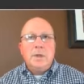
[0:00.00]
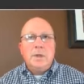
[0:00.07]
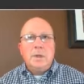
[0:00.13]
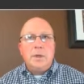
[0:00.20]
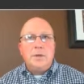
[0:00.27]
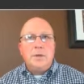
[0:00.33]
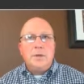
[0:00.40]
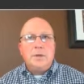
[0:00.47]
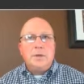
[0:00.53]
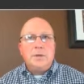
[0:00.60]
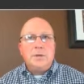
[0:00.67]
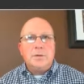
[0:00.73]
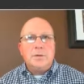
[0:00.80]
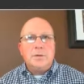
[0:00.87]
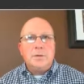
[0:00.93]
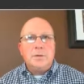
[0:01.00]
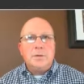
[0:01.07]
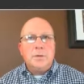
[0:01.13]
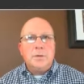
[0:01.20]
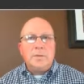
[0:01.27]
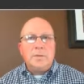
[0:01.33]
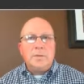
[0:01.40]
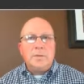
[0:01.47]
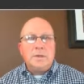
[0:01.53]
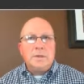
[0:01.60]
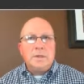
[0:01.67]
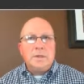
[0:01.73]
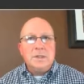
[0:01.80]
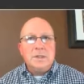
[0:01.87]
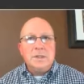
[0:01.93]
this website
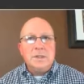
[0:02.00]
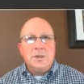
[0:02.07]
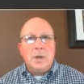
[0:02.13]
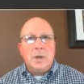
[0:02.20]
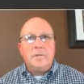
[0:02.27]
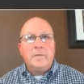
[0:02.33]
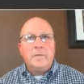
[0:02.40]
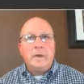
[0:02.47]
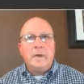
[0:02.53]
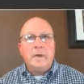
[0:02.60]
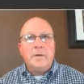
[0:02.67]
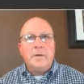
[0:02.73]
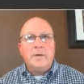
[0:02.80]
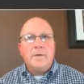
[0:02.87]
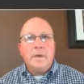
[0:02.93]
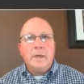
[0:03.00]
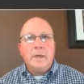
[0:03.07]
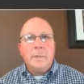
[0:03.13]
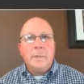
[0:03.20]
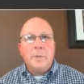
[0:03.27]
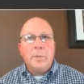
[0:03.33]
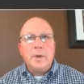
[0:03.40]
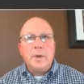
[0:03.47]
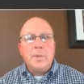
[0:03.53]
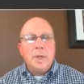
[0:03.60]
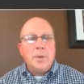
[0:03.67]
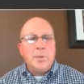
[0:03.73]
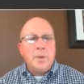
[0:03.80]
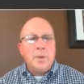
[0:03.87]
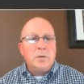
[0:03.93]
does a decent job of identifying that, but there
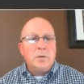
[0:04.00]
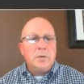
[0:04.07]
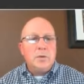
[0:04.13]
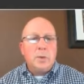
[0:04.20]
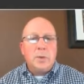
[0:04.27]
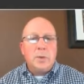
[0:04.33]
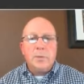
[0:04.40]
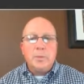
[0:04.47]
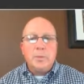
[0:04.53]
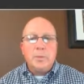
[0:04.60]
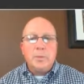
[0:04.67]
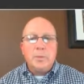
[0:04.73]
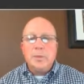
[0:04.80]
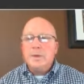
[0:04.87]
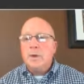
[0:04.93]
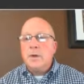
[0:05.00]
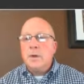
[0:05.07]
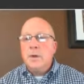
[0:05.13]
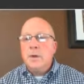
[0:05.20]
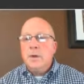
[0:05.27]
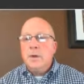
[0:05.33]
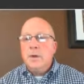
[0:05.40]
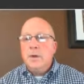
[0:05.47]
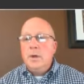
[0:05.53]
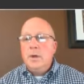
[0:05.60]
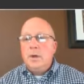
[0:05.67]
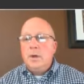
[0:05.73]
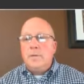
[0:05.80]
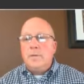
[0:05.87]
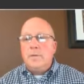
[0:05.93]
may be dual purposes out there
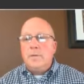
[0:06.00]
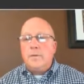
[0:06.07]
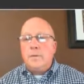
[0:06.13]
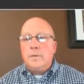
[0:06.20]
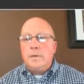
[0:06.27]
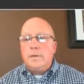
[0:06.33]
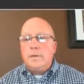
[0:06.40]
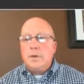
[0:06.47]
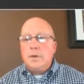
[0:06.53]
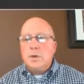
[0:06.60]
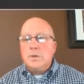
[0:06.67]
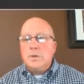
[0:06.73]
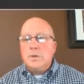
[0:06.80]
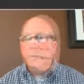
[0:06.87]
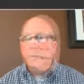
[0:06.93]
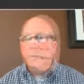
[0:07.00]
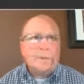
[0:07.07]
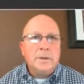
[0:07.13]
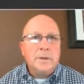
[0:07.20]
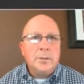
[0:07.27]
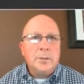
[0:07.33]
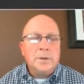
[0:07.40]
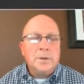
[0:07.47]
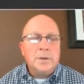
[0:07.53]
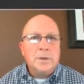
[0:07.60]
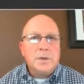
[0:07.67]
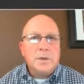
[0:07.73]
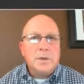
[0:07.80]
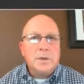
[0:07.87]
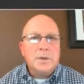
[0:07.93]
for these drugs. And the
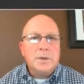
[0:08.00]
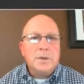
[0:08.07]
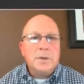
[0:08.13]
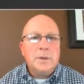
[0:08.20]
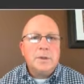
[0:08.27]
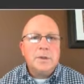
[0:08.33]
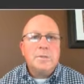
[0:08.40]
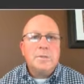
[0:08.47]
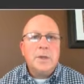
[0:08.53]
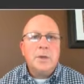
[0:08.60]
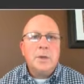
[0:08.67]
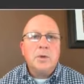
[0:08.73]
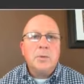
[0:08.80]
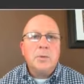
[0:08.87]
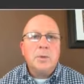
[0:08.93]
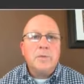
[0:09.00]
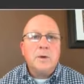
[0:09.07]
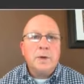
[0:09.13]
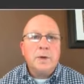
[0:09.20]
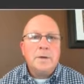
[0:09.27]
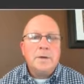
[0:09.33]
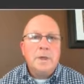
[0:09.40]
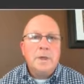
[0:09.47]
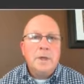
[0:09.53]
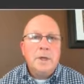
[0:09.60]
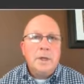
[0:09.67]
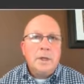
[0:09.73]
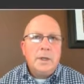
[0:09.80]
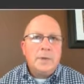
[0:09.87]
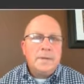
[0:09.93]
prescription history is medical providers
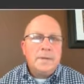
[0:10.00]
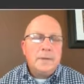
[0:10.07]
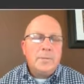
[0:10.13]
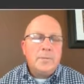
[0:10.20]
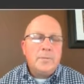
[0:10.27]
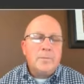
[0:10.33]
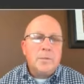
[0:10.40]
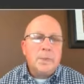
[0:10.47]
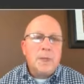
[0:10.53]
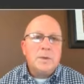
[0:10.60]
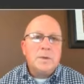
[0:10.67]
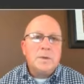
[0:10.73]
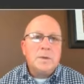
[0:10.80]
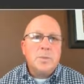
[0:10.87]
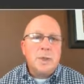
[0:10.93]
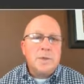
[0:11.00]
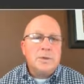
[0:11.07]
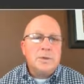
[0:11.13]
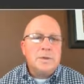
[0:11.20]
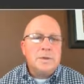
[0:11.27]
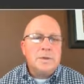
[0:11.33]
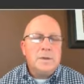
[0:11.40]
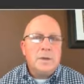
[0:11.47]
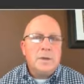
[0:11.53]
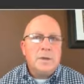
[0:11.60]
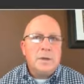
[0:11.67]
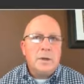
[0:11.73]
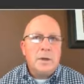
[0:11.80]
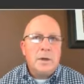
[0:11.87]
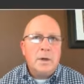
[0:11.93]
and the type of medical specialty that
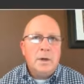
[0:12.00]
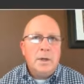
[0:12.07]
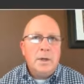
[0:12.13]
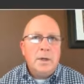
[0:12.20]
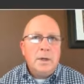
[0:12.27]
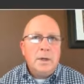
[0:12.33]
they are.